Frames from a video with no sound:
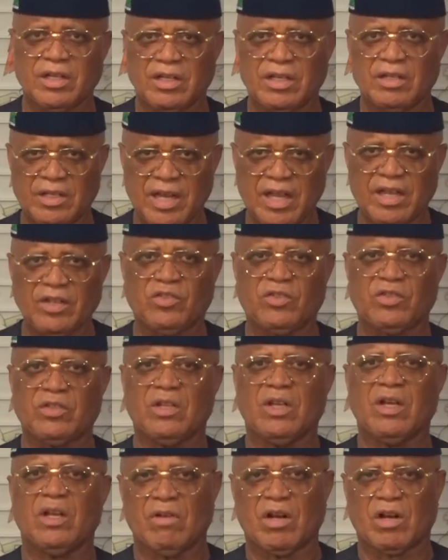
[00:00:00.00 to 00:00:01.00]

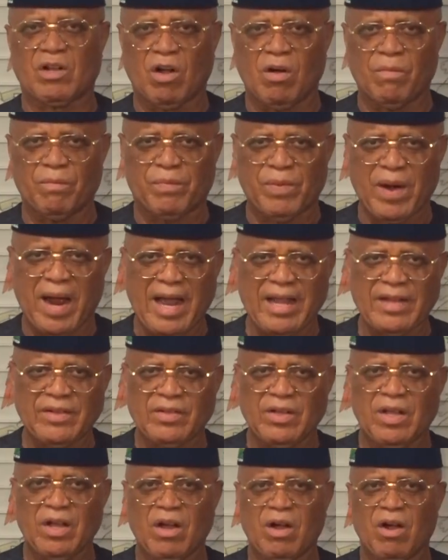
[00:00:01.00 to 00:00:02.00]
This will
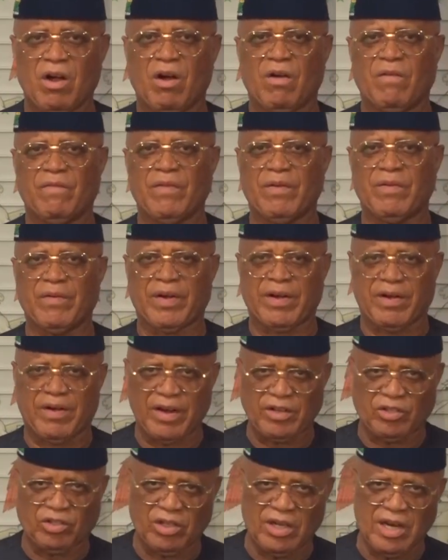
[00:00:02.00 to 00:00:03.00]
comprise of the
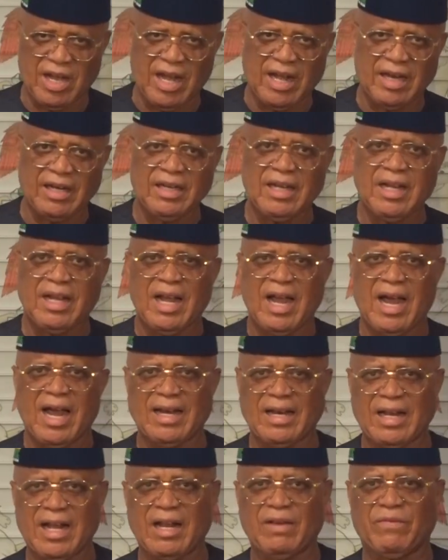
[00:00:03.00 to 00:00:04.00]
recreational
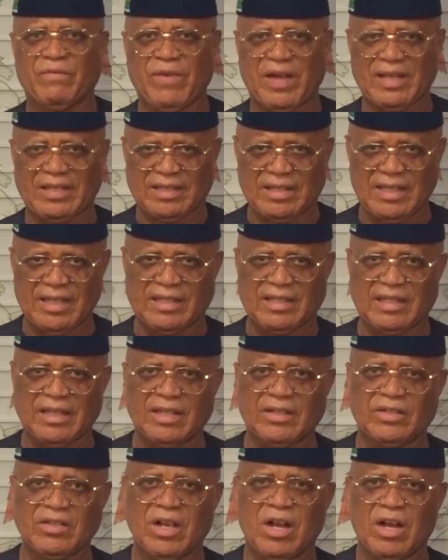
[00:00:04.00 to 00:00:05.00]
and health
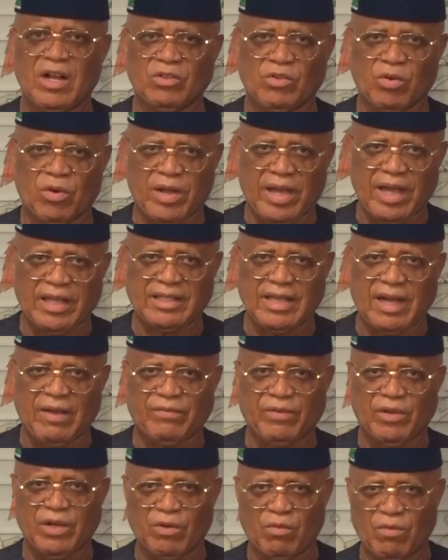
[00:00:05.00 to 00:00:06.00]
facilities to
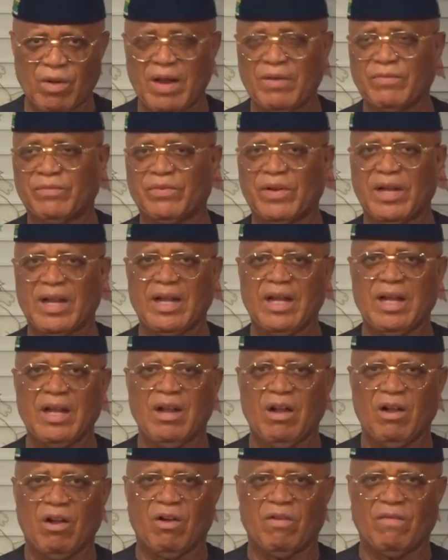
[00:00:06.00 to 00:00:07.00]
cater for the
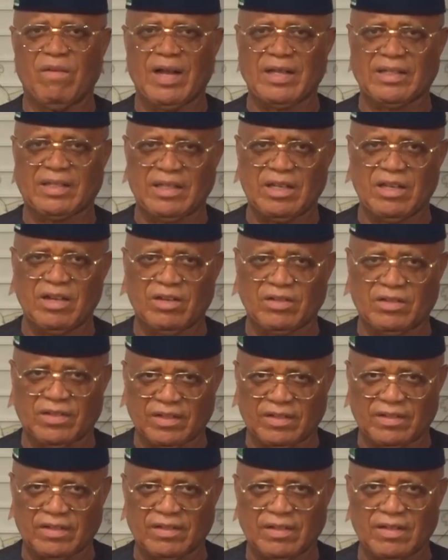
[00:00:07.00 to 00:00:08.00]
welfare of our senior
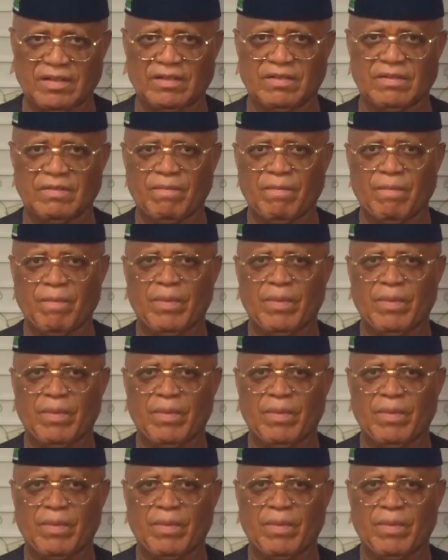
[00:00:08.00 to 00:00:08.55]
citizens.